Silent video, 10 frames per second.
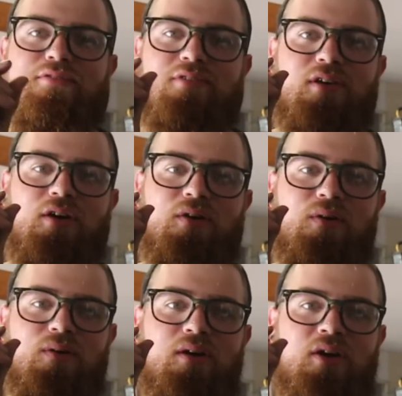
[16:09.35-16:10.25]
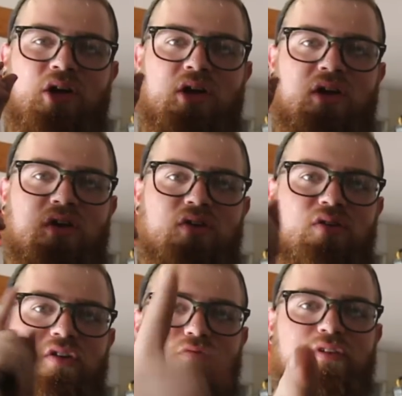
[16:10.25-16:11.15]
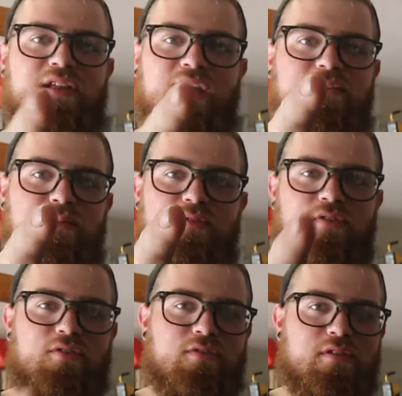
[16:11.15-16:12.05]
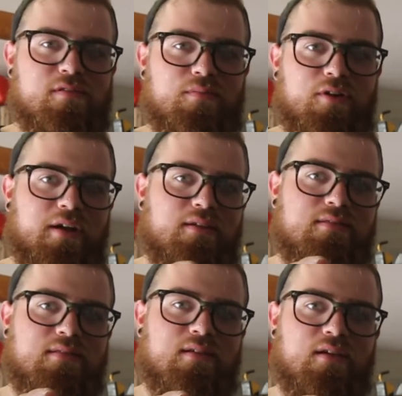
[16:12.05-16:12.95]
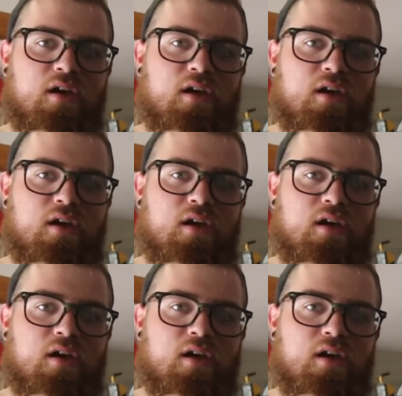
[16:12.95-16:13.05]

So hopefully the next episode you'll see some burnouts.